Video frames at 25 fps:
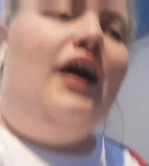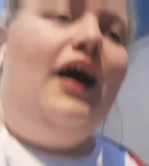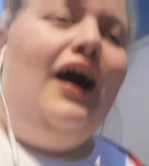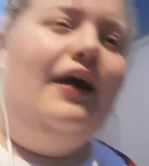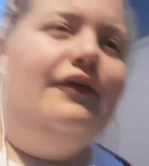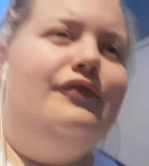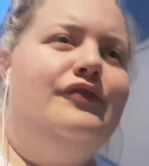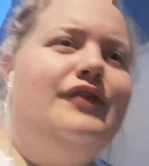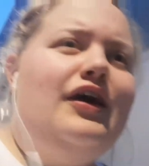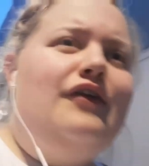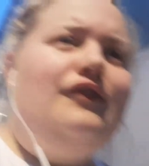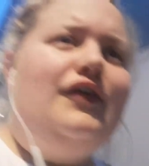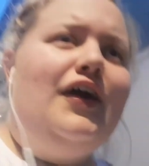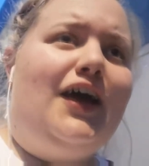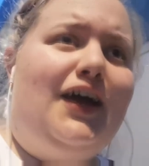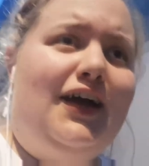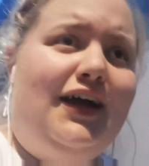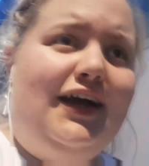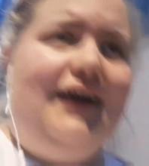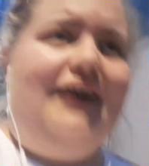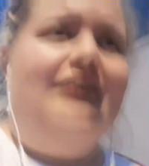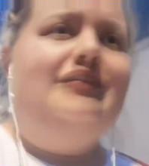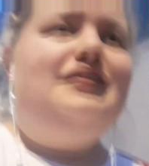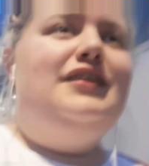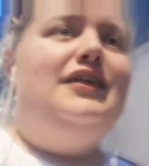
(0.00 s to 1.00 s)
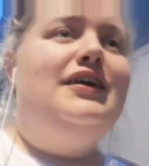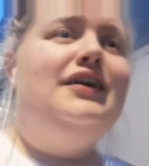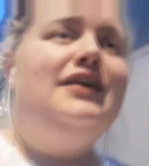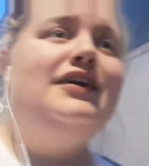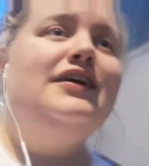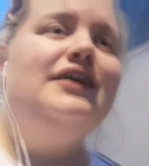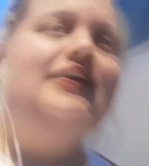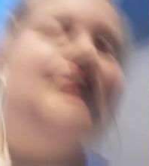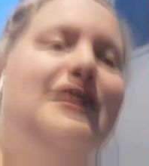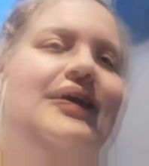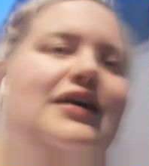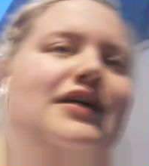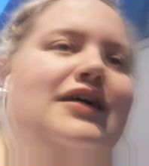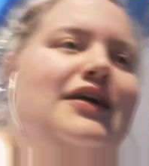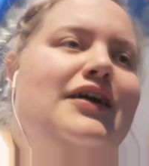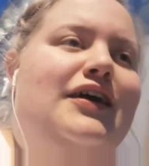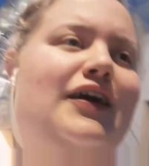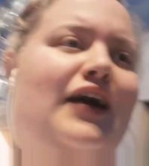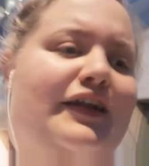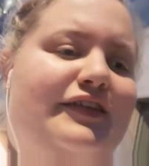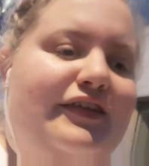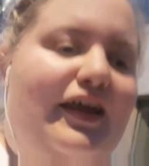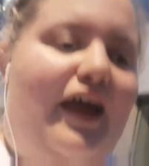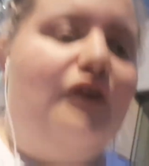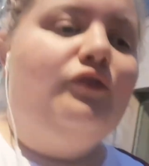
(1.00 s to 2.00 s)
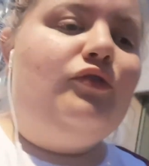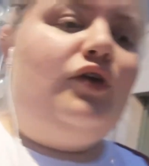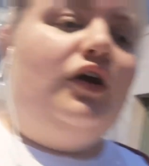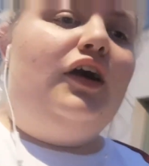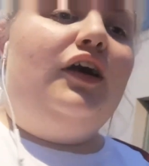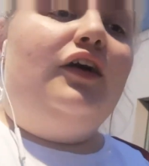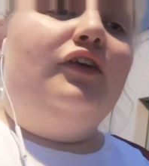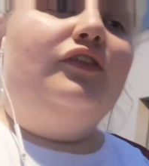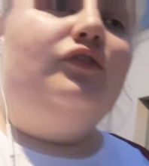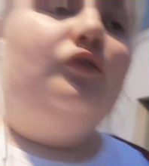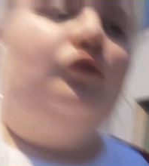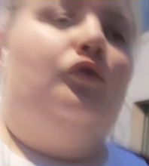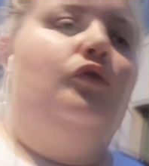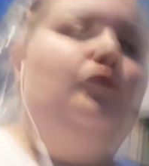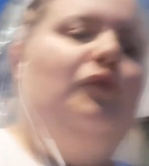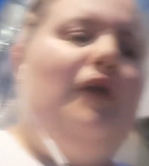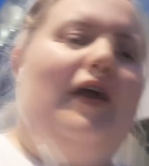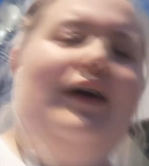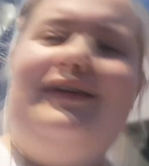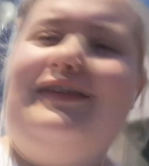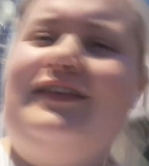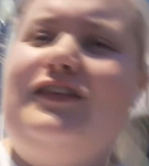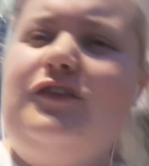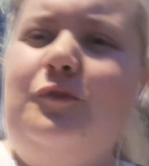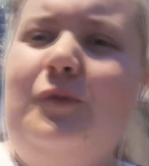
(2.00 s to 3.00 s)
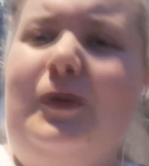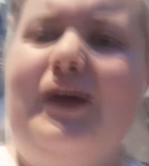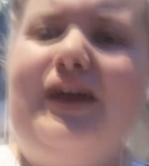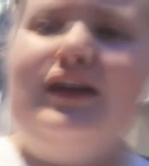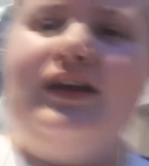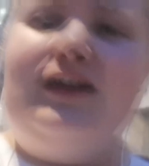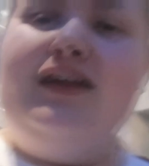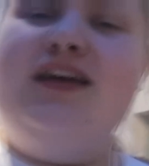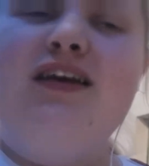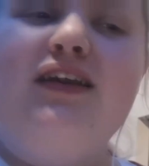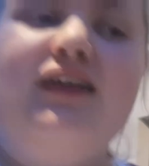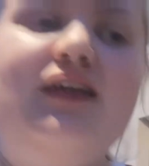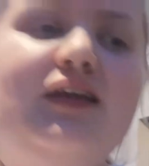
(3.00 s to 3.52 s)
I've never had a tech rehearsal where it's been